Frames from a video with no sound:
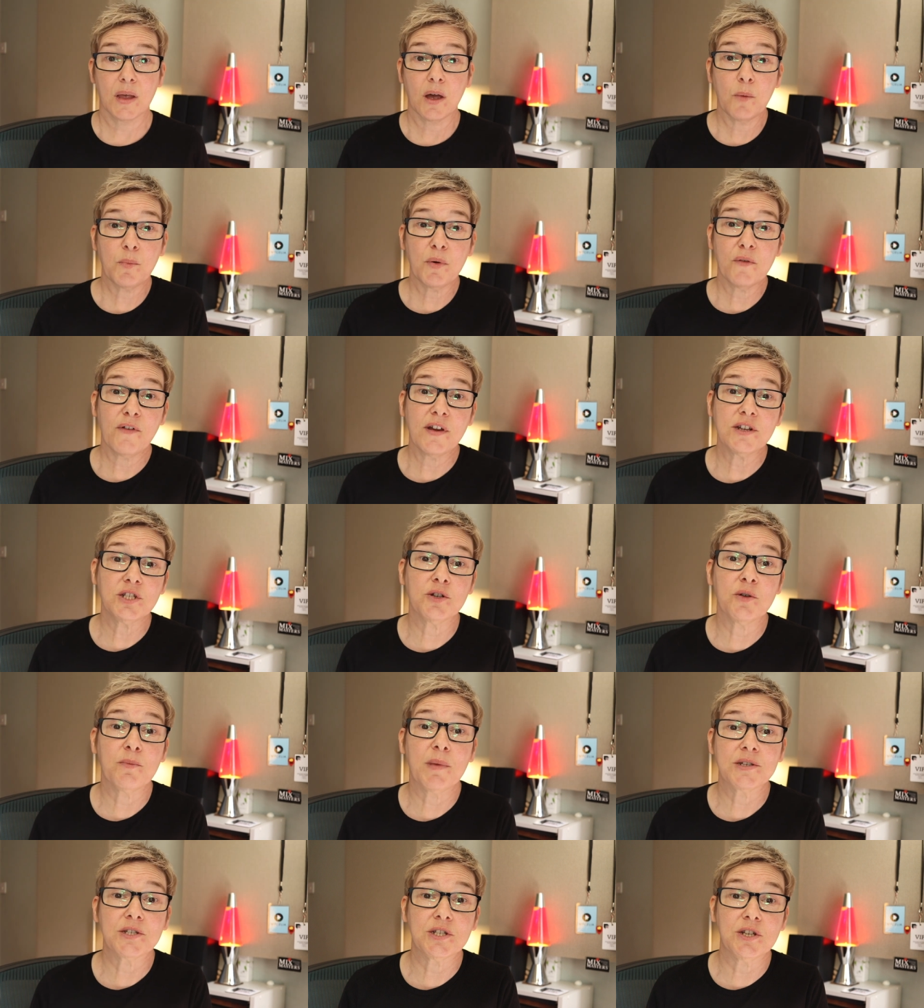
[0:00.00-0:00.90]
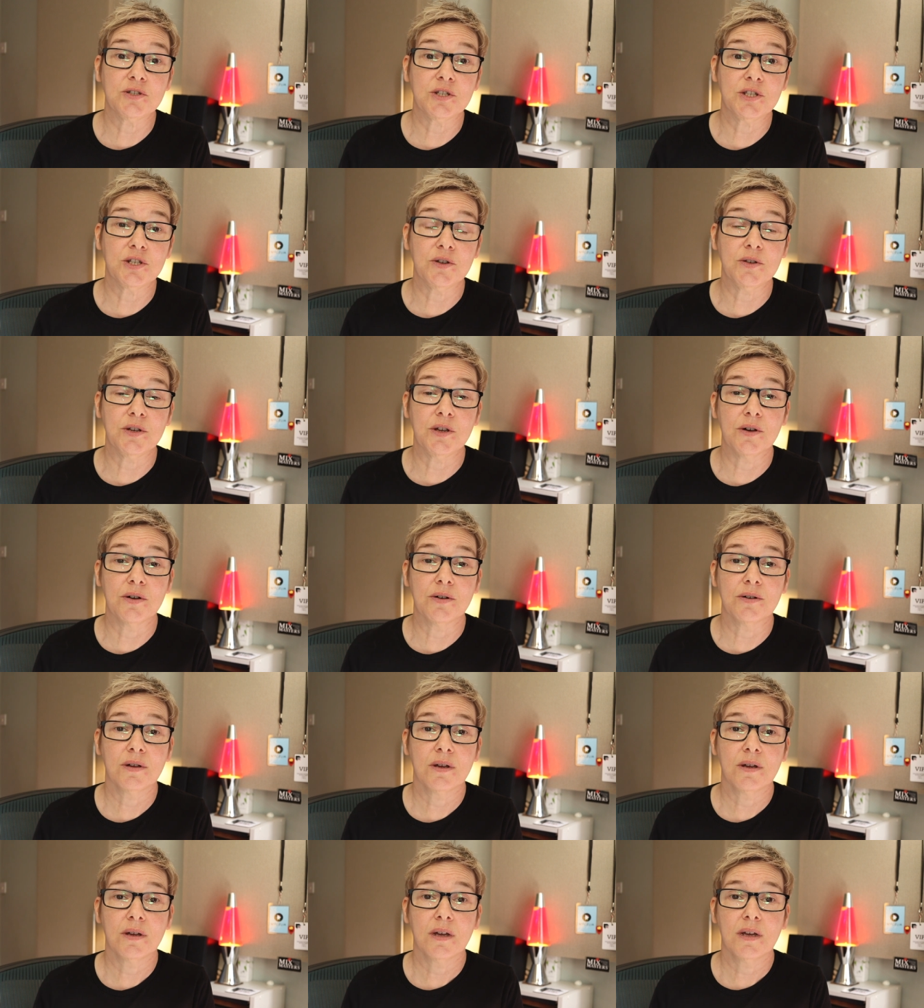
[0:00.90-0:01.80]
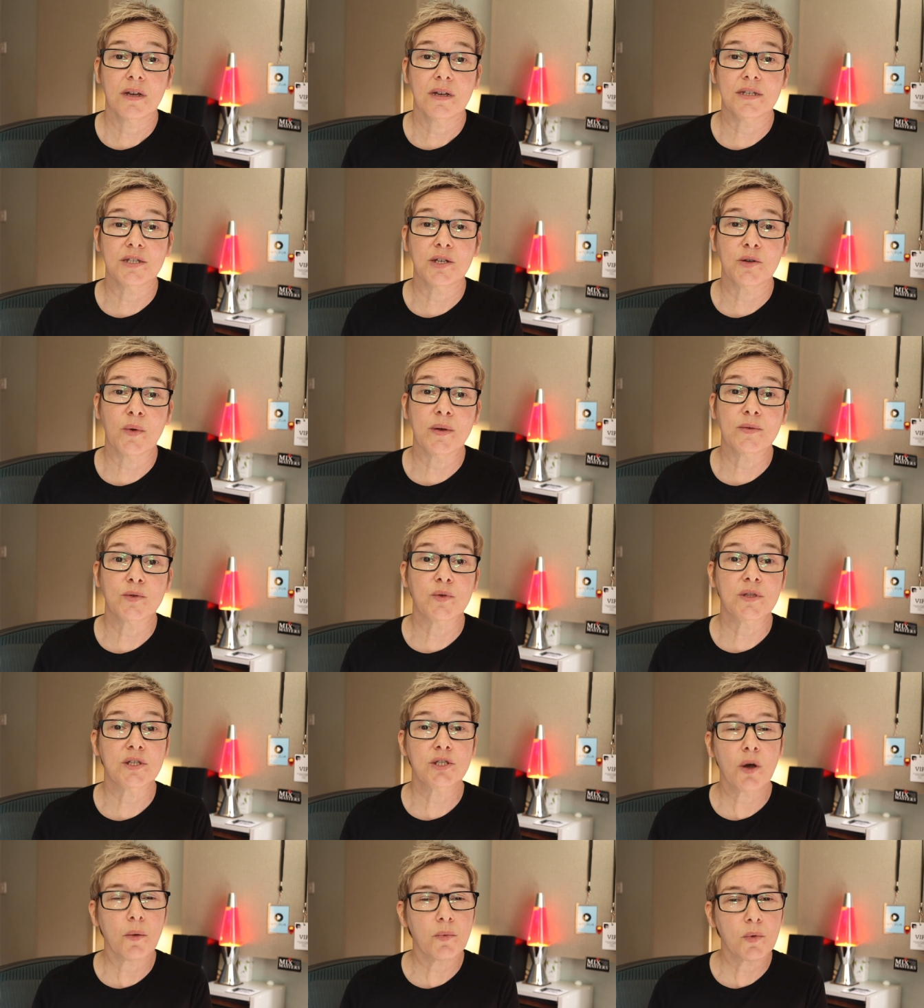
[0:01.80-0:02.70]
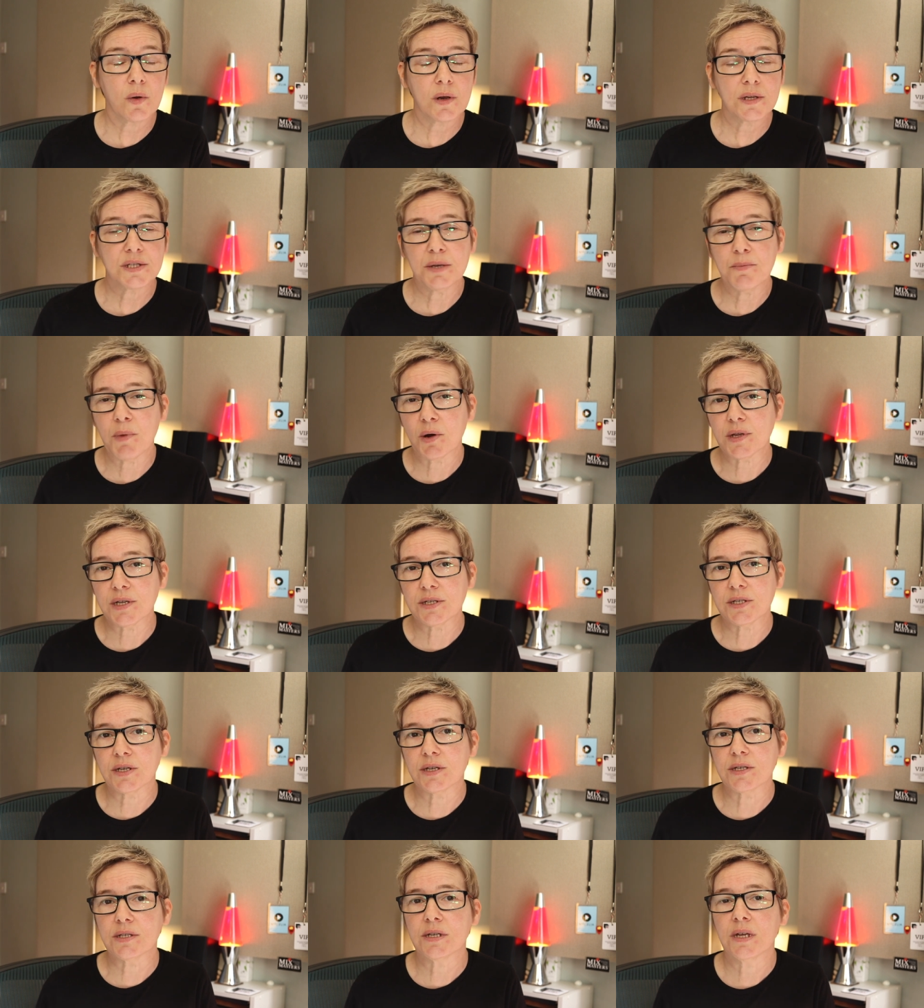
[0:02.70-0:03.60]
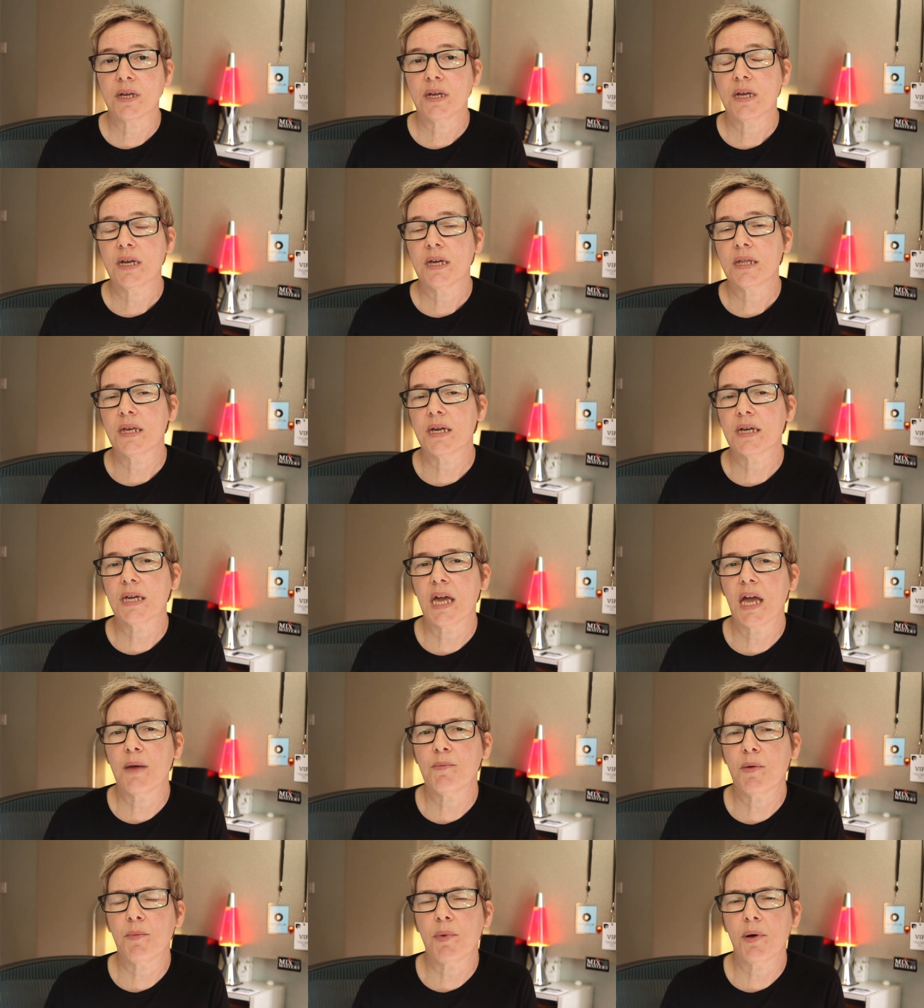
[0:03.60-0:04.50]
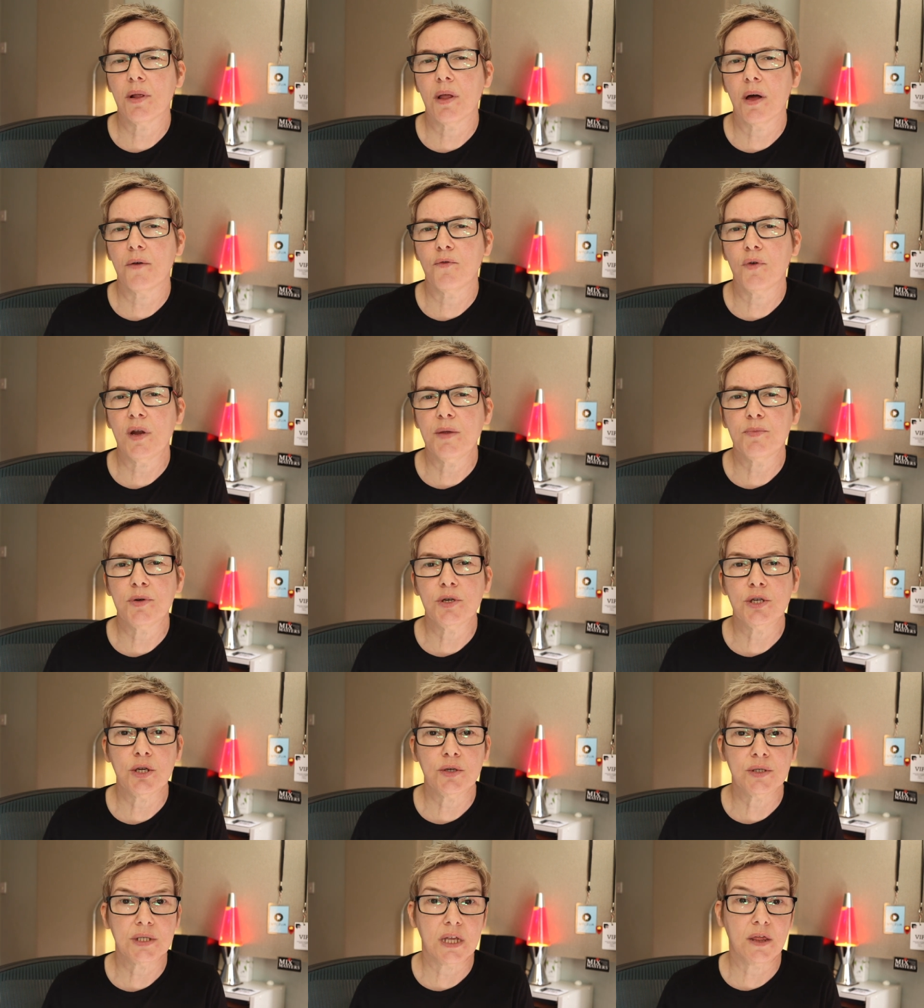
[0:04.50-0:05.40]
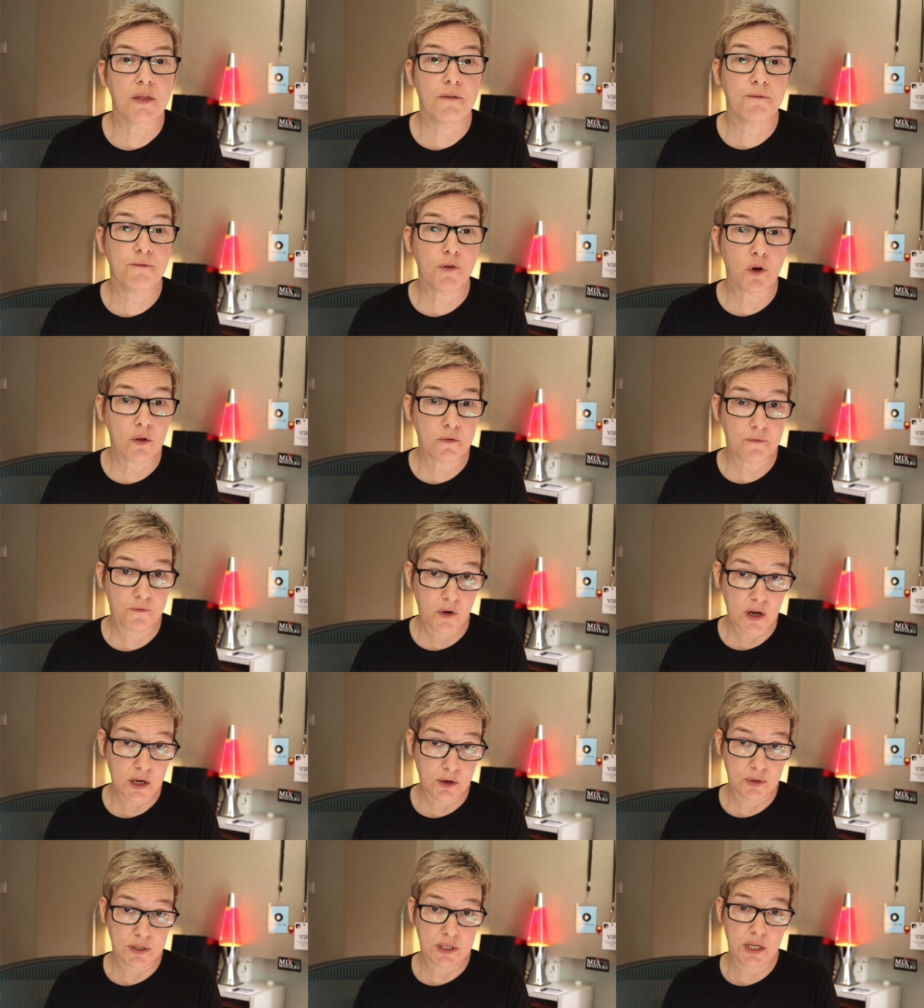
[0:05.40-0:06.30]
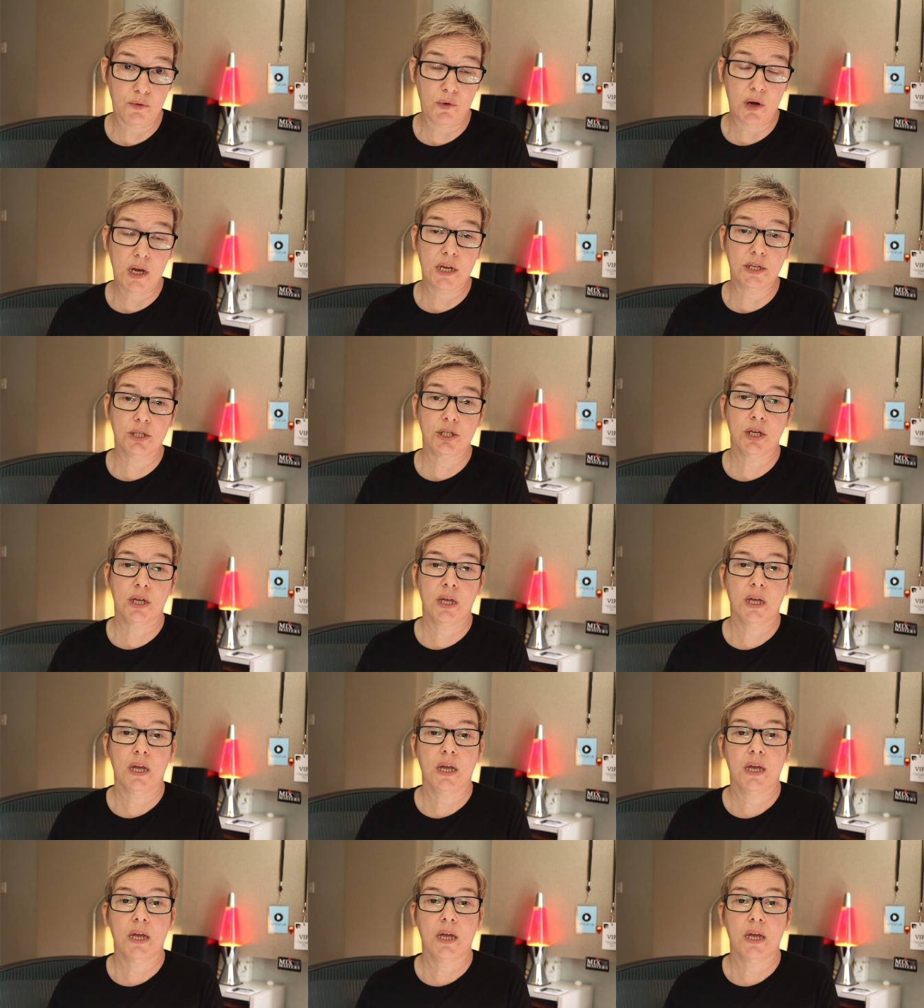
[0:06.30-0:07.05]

A professional mastering studio is equipped with top quality monitors that are capable of reproducing the full frequency range